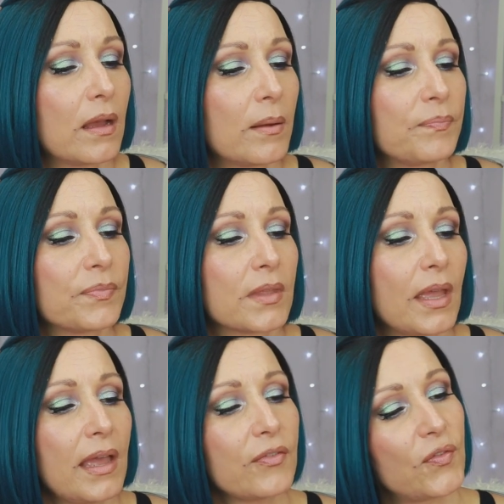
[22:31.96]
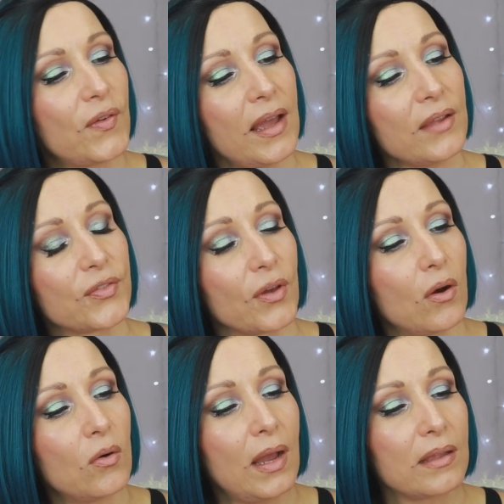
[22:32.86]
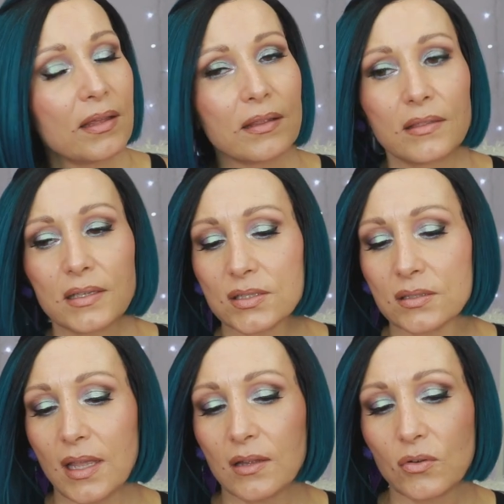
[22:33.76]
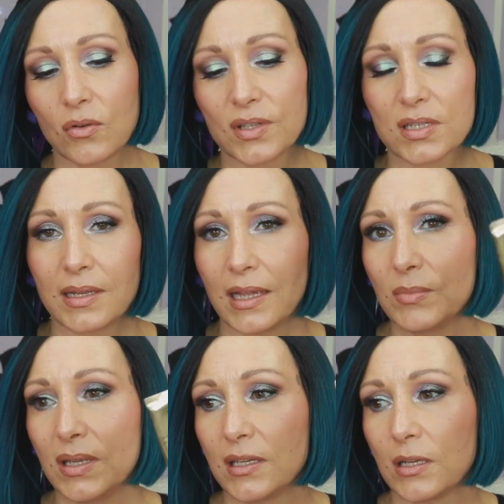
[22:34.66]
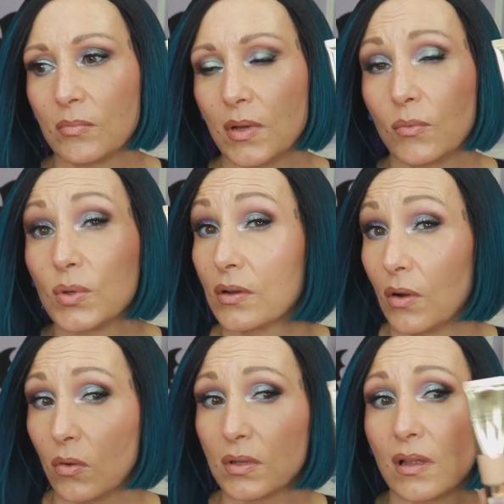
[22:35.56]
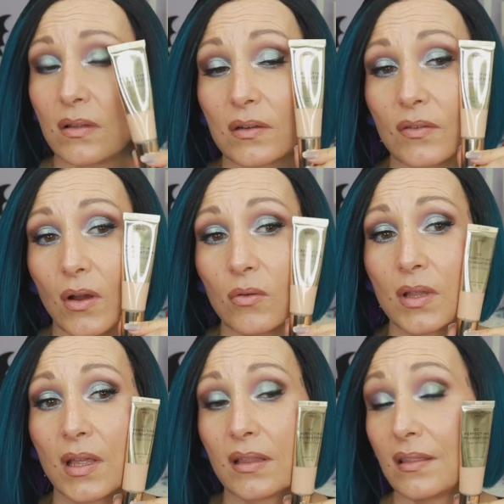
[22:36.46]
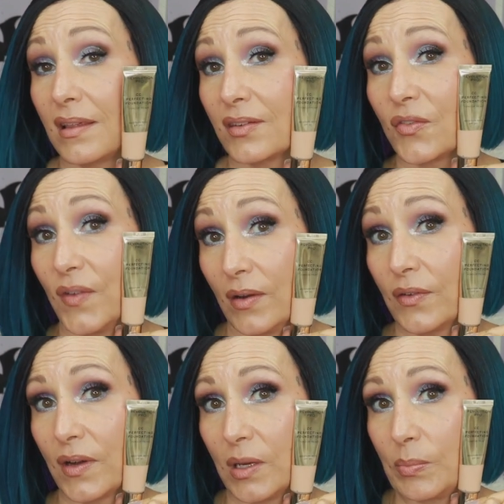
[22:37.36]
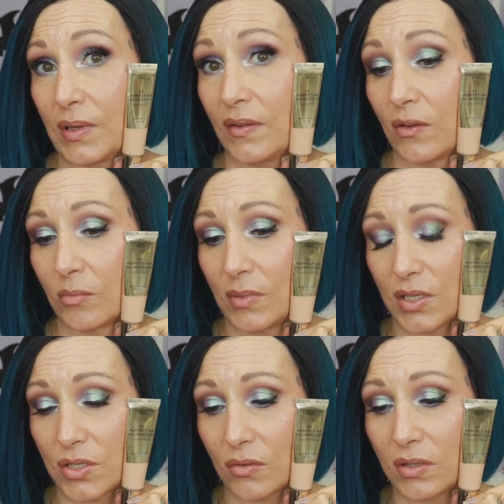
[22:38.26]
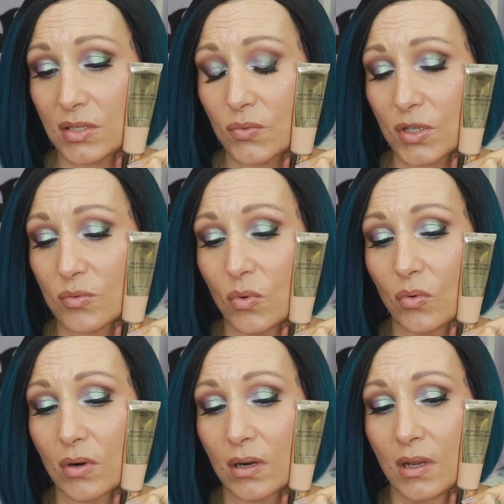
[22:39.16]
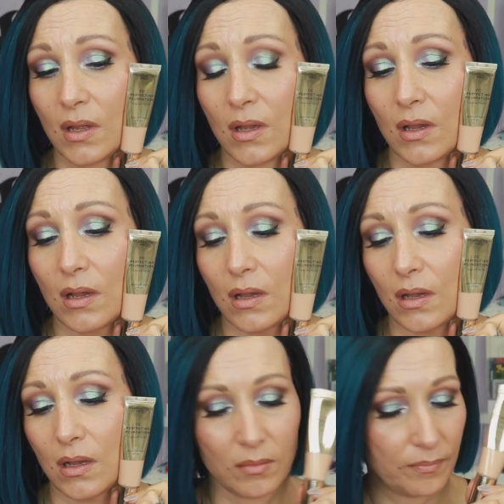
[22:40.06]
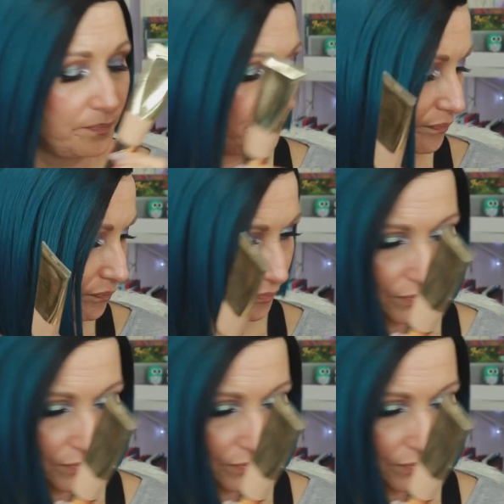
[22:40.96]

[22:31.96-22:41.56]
Um, F5 though, I think this they call this light medium uh, with a golden undertone. This is very very pretty on me. So this was more, um,